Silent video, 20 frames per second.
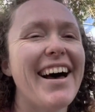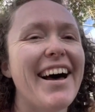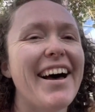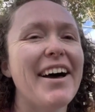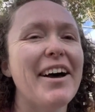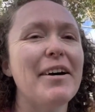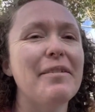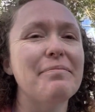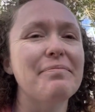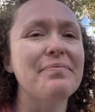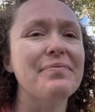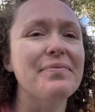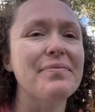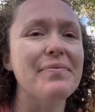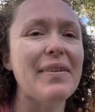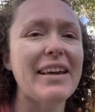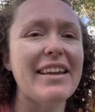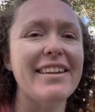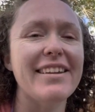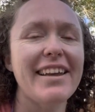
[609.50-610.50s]
um,
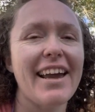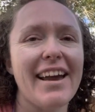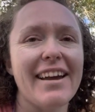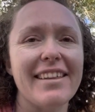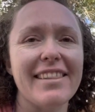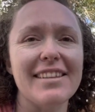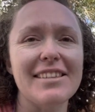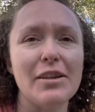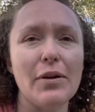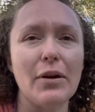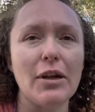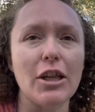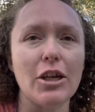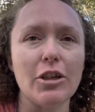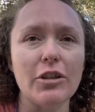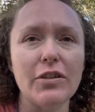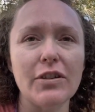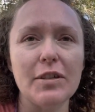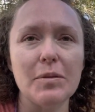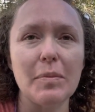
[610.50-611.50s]
but yeah, that's how I
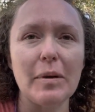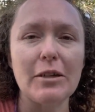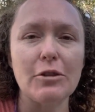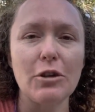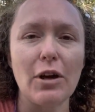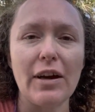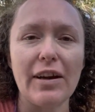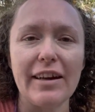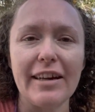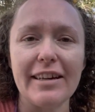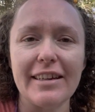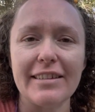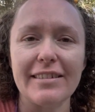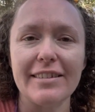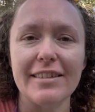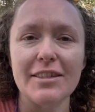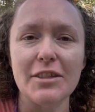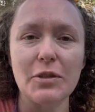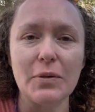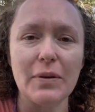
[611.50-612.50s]
learned was by trying
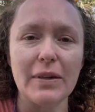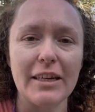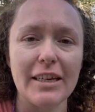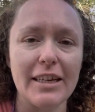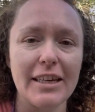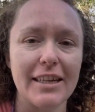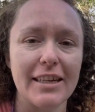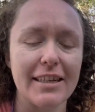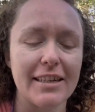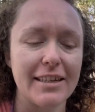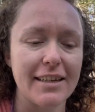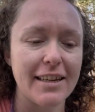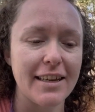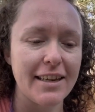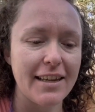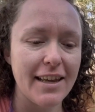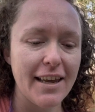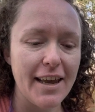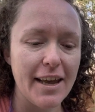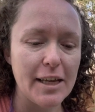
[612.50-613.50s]
and doing it and
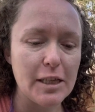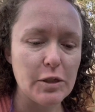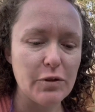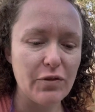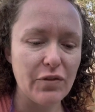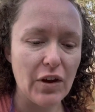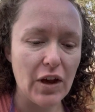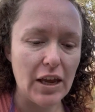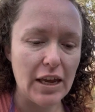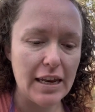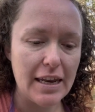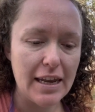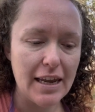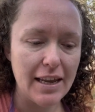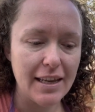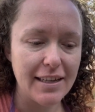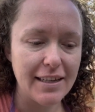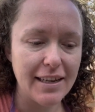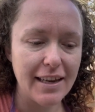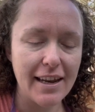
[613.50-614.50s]
it's fun
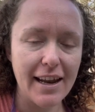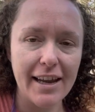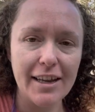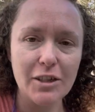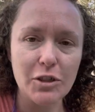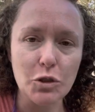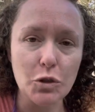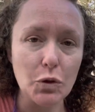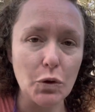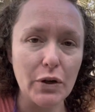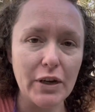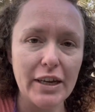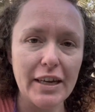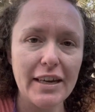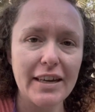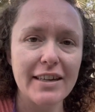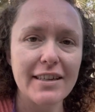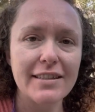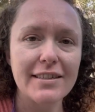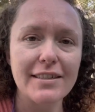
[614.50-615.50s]
and I enjoy it.
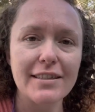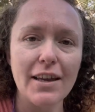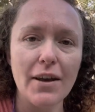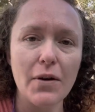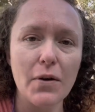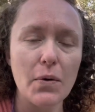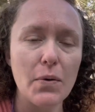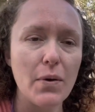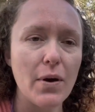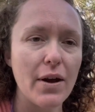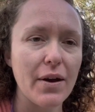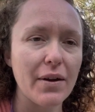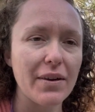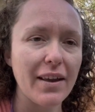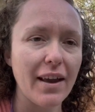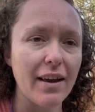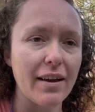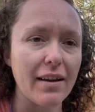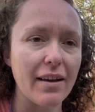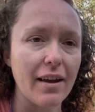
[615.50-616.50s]
So
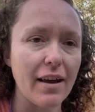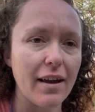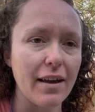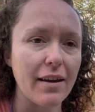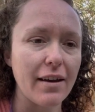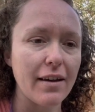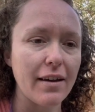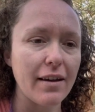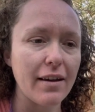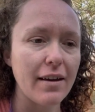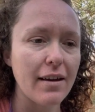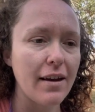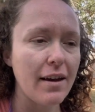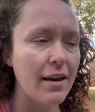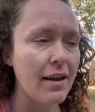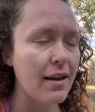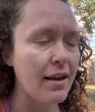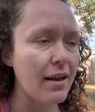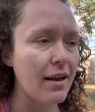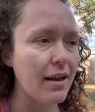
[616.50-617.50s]
yeah, I,
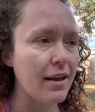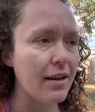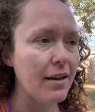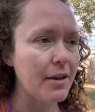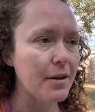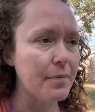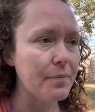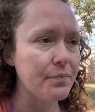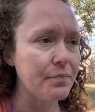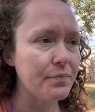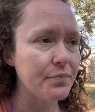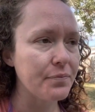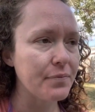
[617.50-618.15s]
um,